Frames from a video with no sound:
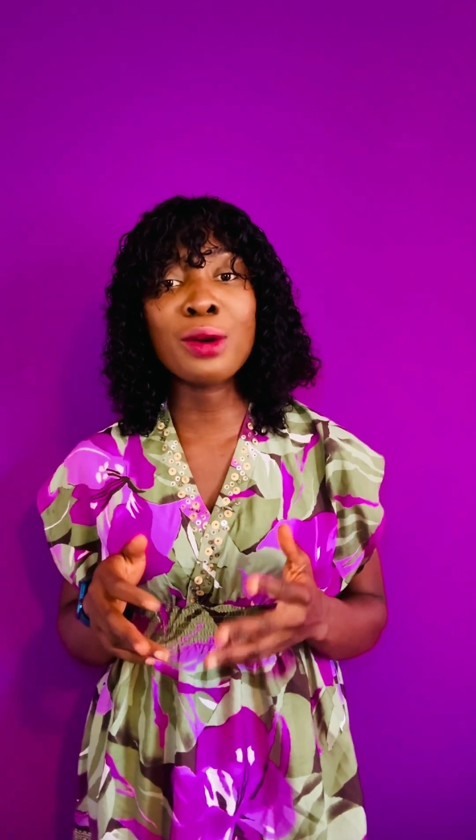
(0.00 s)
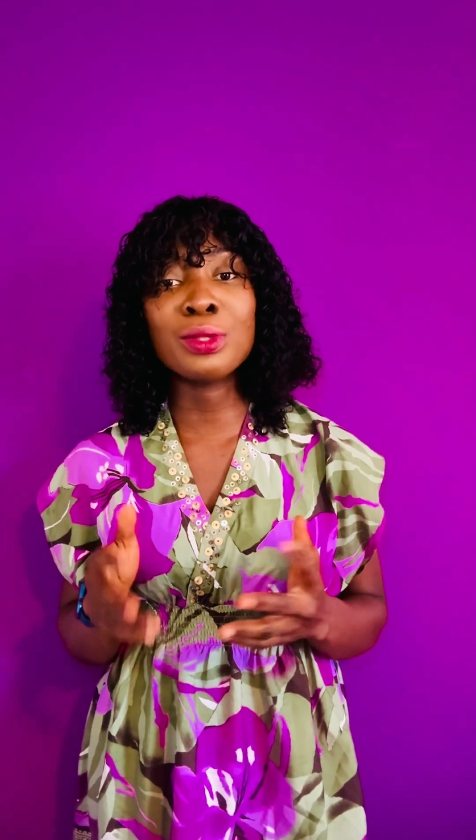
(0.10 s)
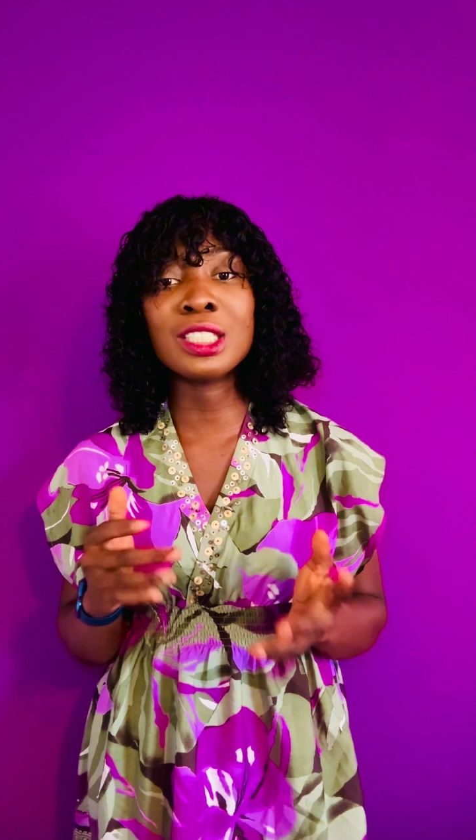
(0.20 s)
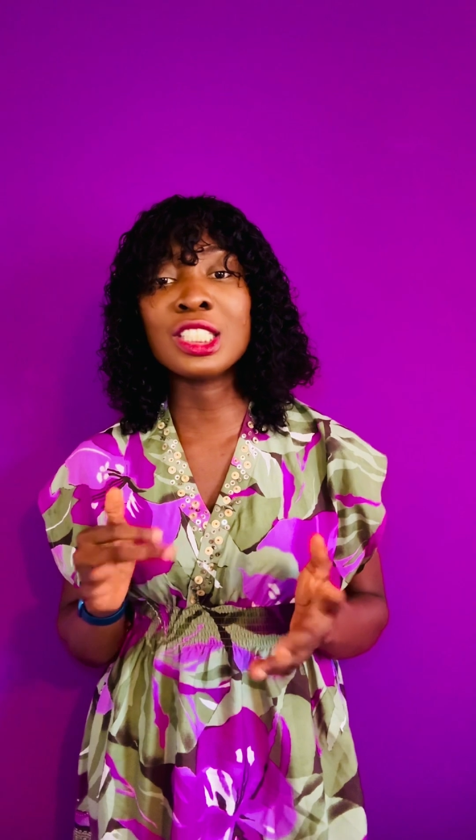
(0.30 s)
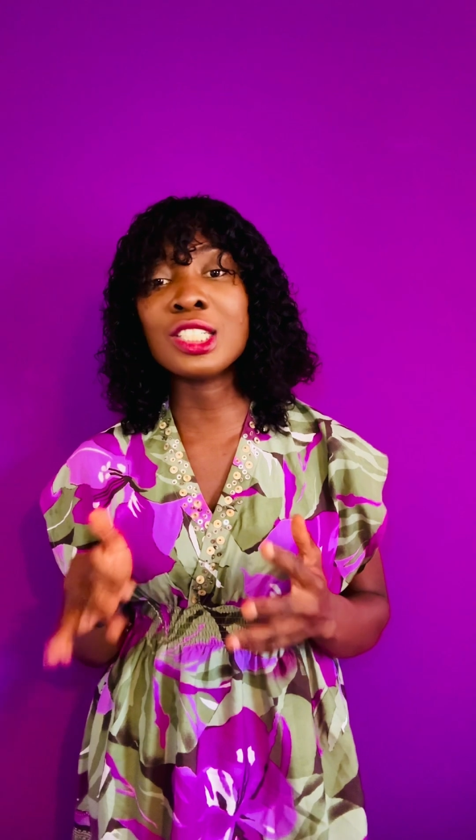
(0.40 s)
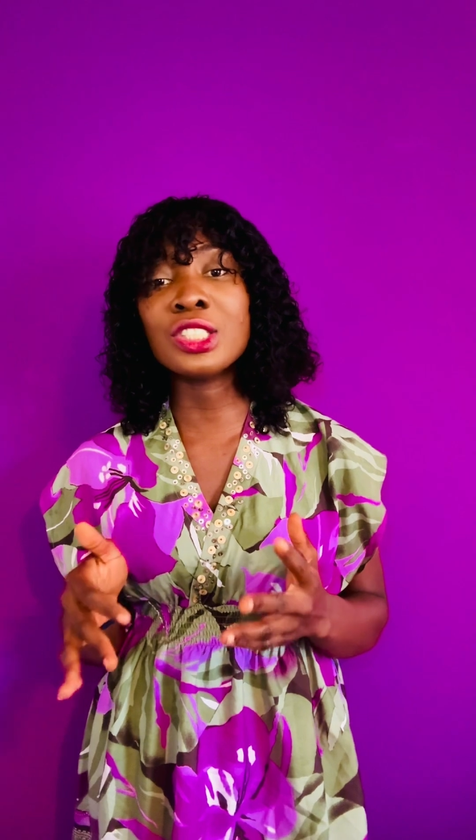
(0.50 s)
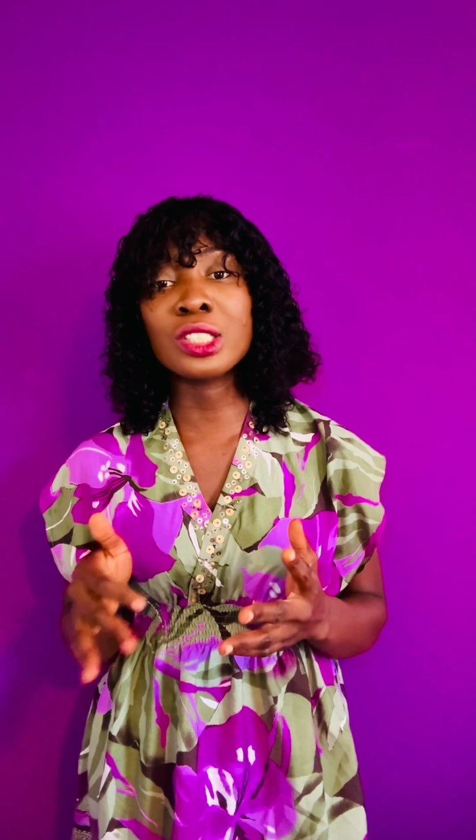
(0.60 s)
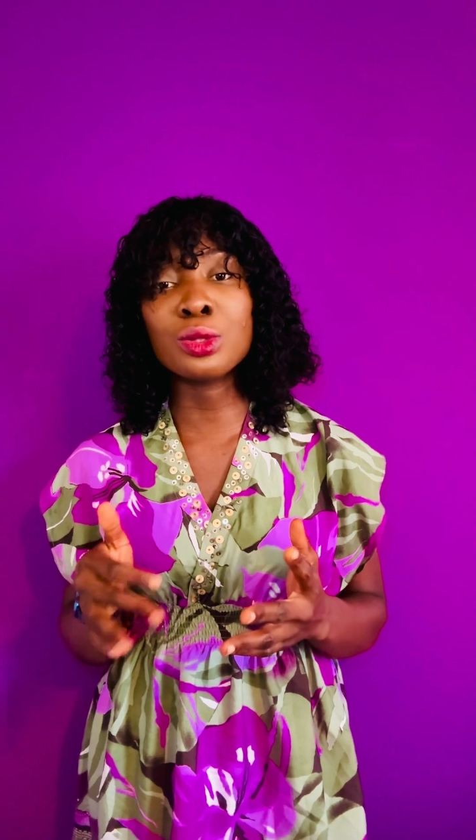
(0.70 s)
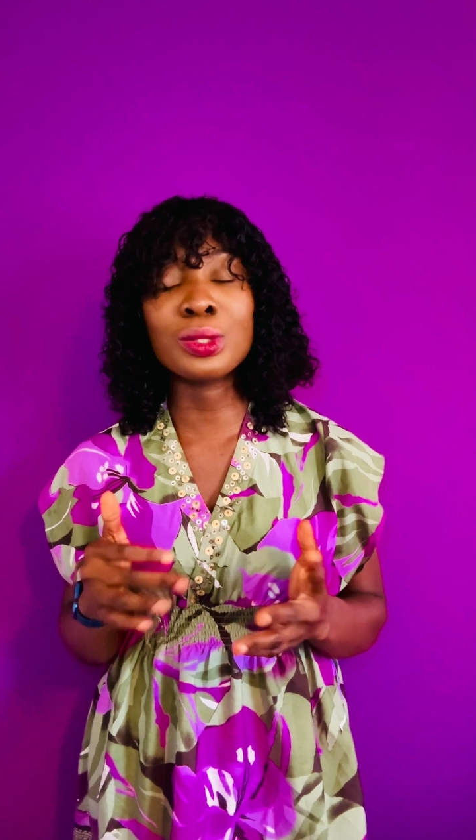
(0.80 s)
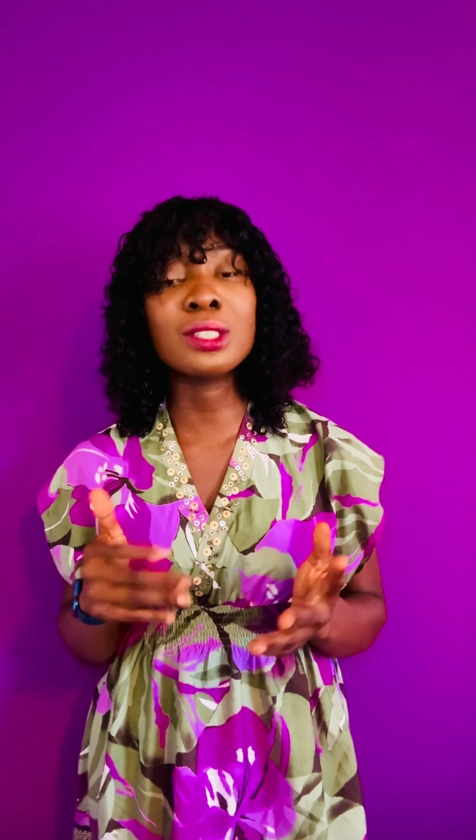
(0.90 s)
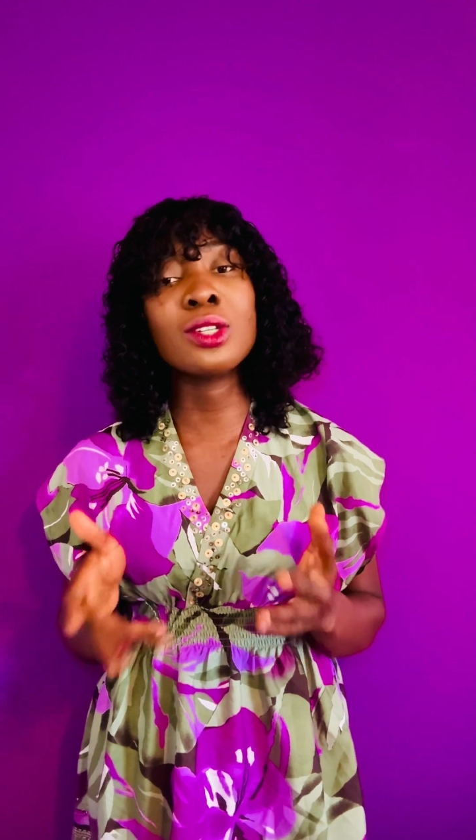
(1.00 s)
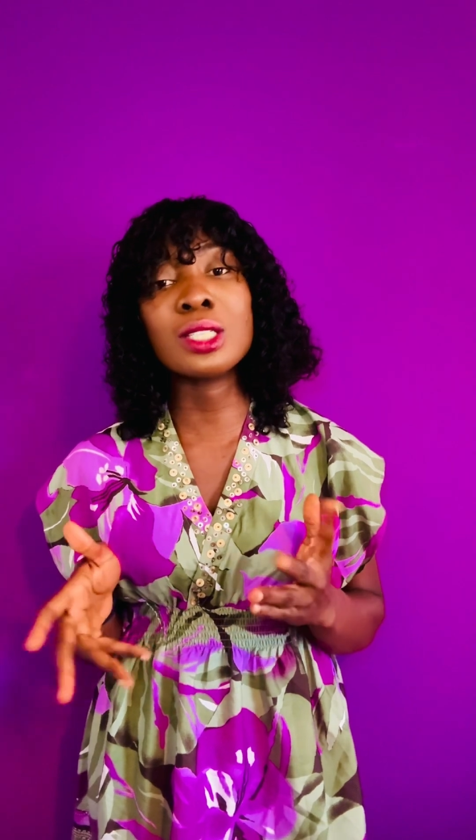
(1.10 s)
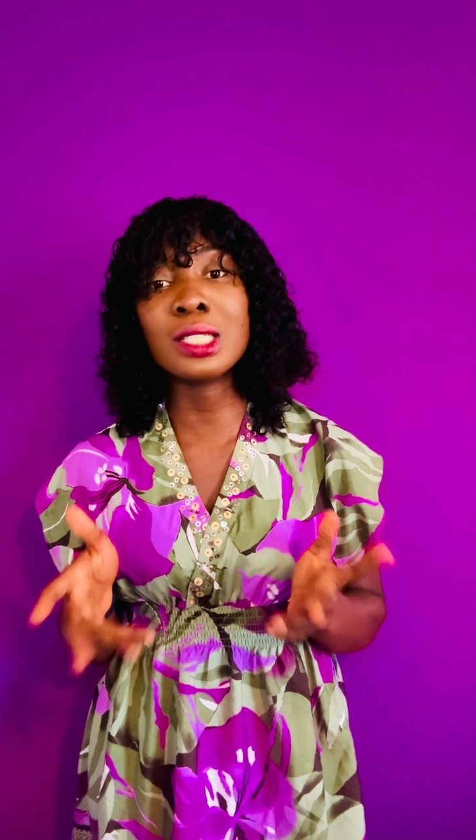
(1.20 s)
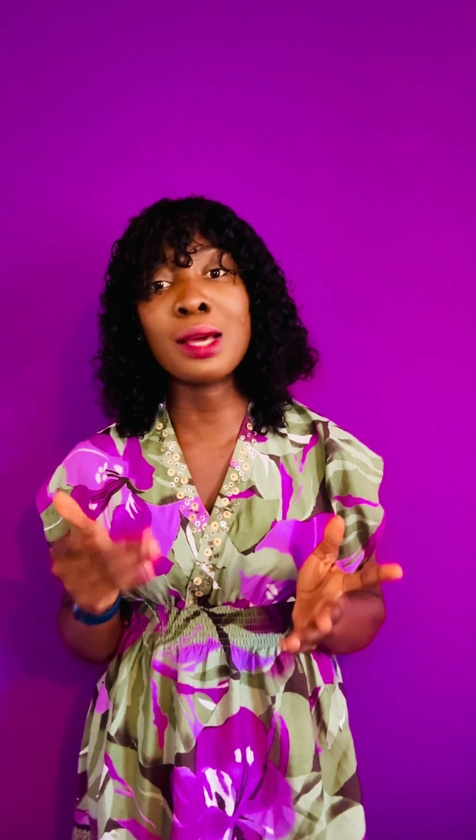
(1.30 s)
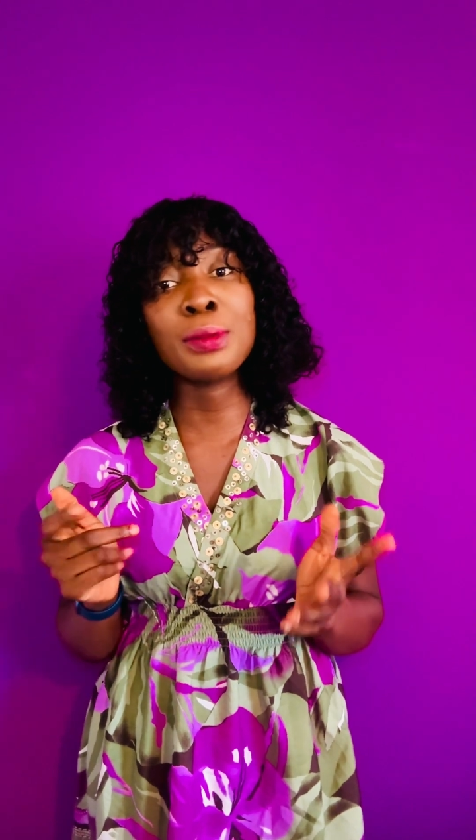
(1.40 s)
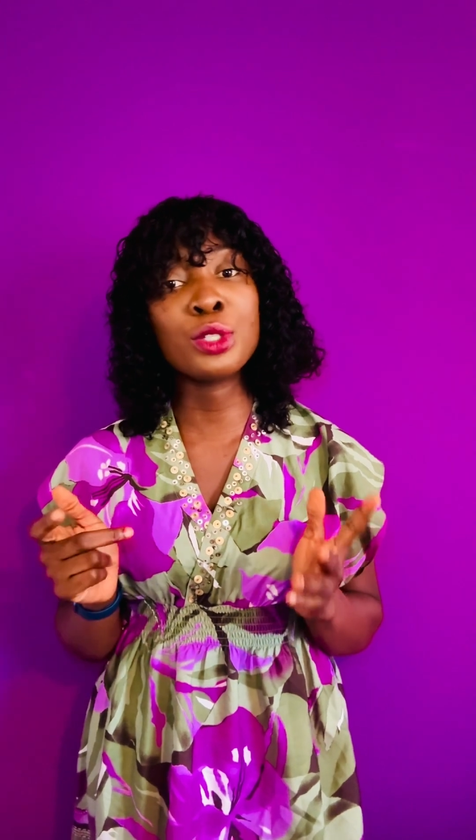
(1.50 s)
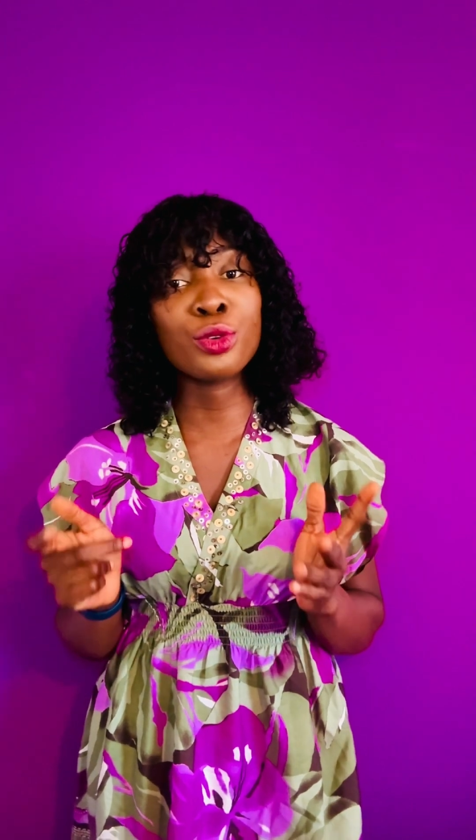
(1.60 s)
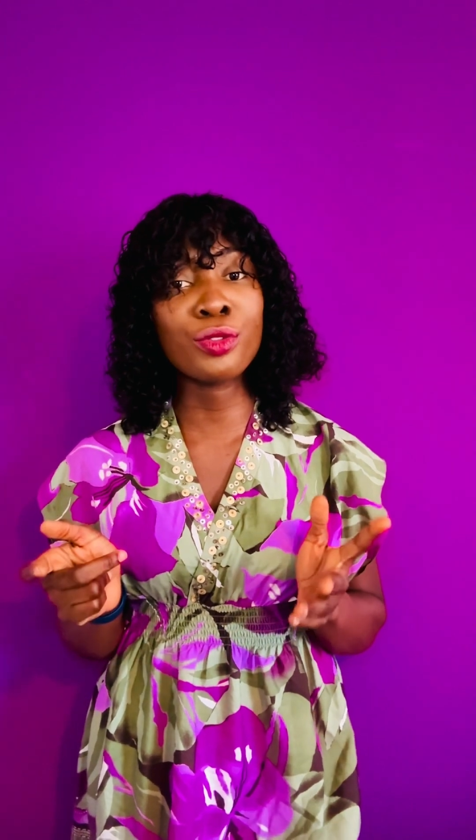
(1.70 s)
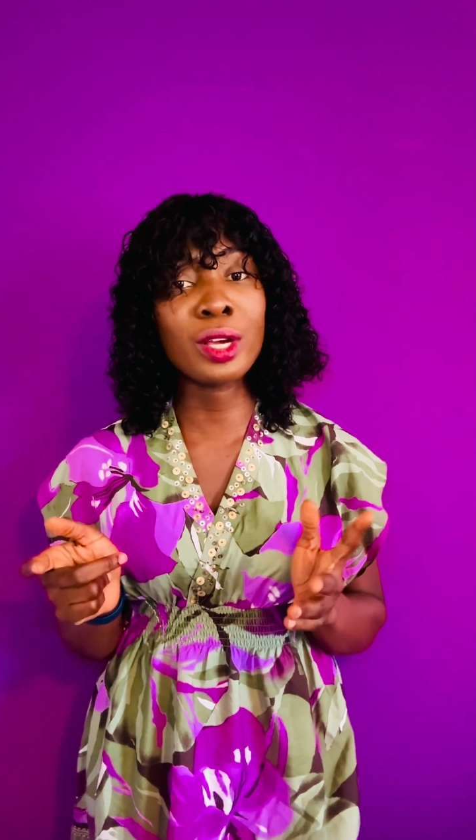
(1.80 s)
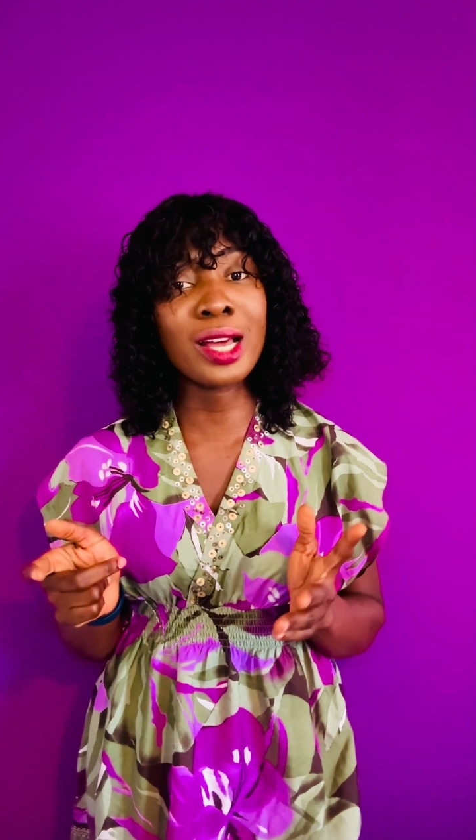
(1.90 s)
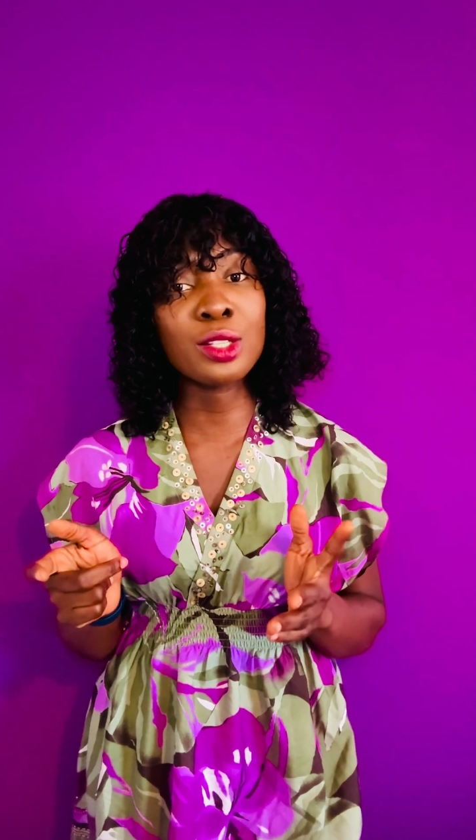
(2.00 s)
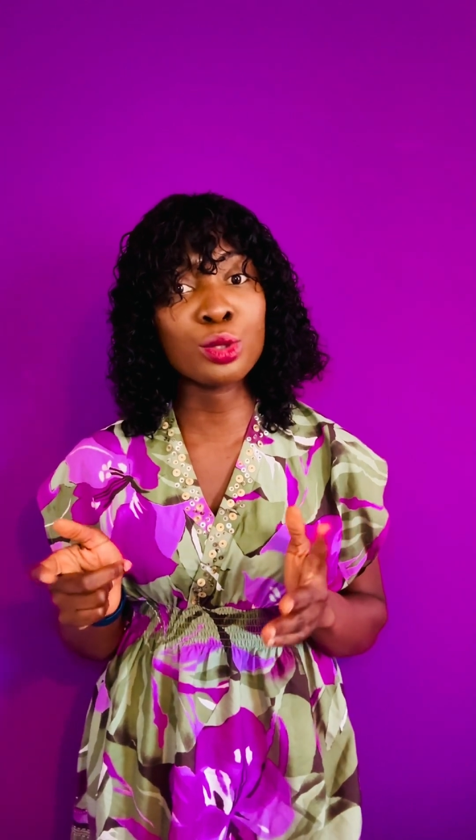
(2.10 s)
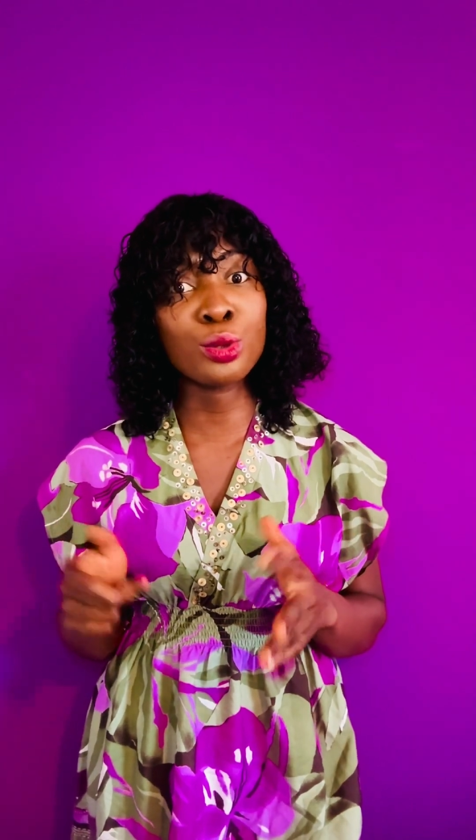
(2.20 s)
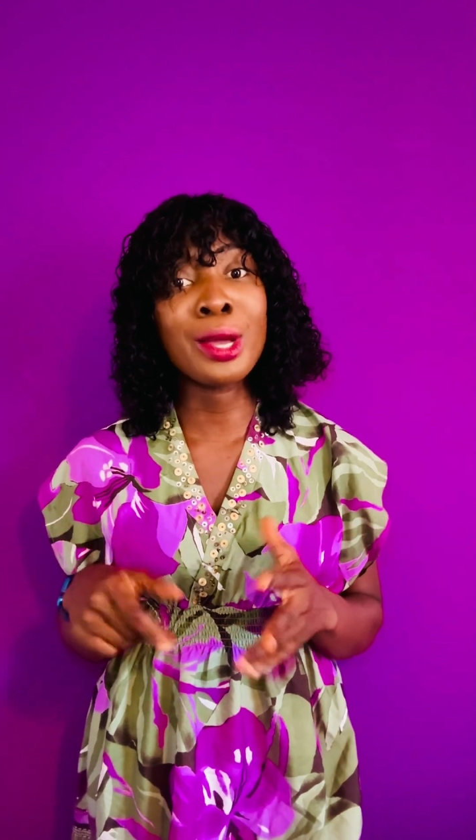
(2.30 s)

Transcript: with the changes with Nursing and Midwifery Council,